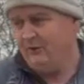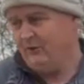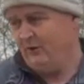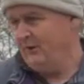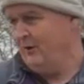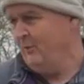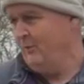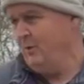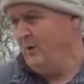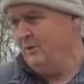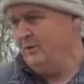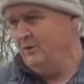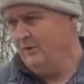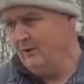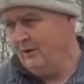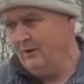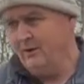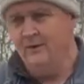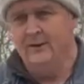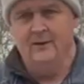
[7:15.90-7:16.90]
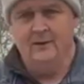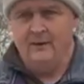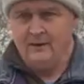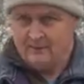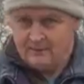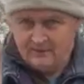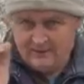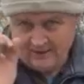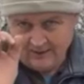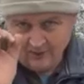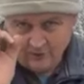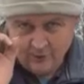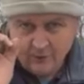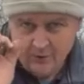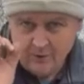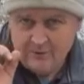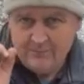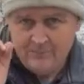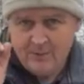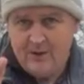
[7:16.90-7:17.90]
are going, why aren't you laying? That
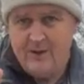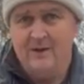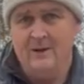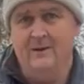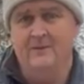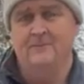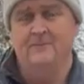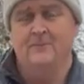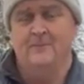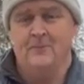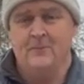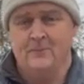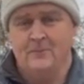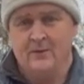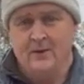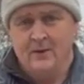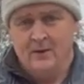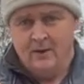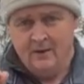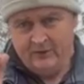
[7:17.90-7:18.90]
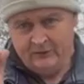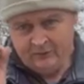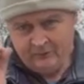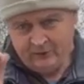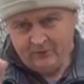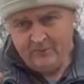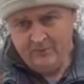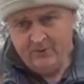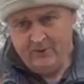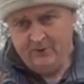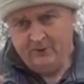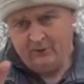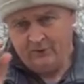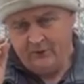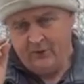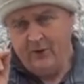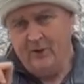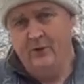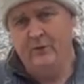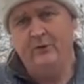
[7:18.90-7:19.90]
could be a stimulus
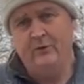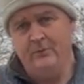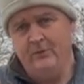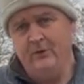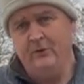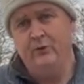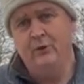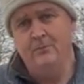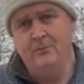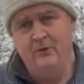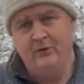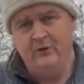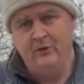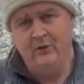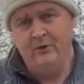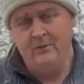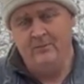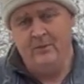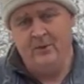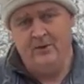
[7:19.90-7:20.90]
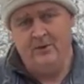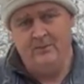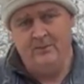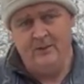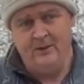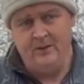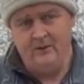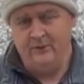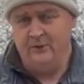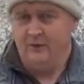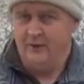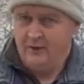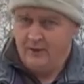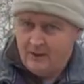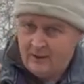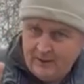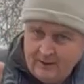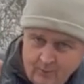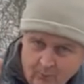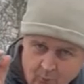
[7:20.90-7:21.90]
for her to be superseded by the bees.
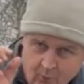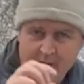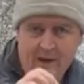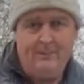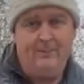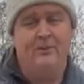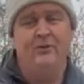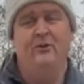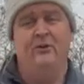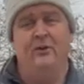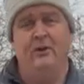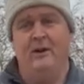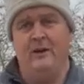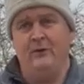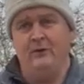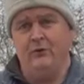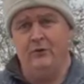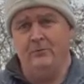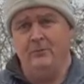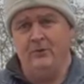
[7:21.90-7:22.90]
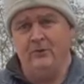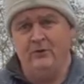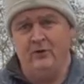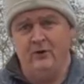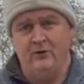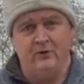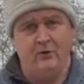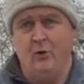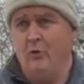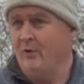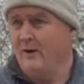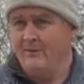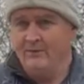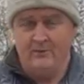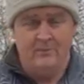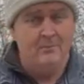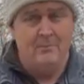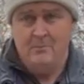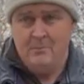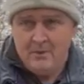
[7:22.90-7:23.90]
And what happens in late supersedure, or
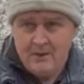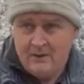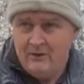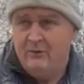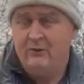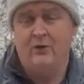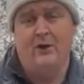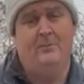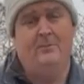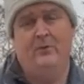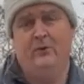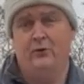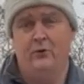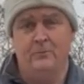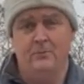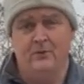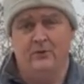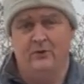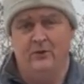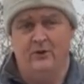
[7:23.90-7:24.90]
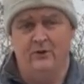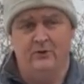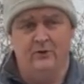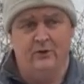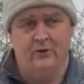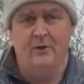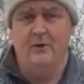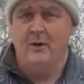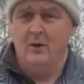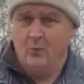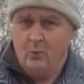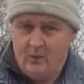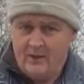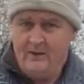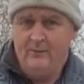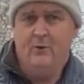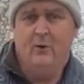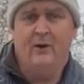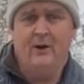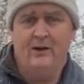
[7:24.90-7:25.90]
even midsummer supersedure, when
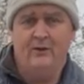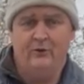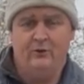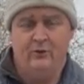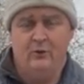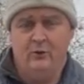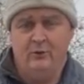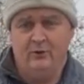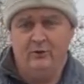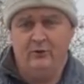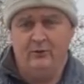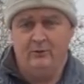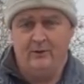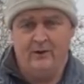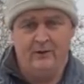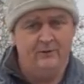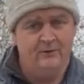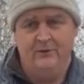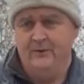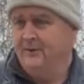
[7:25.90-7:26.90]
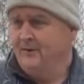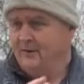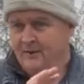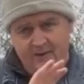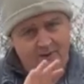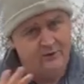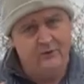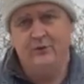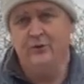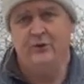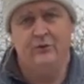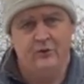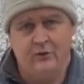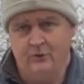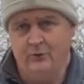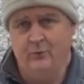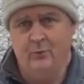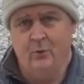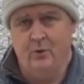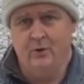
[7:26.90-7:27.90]
you've got Asian hornets around? It just
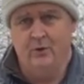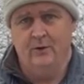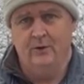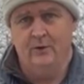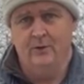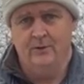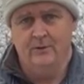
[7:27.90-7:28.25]
doesn't work.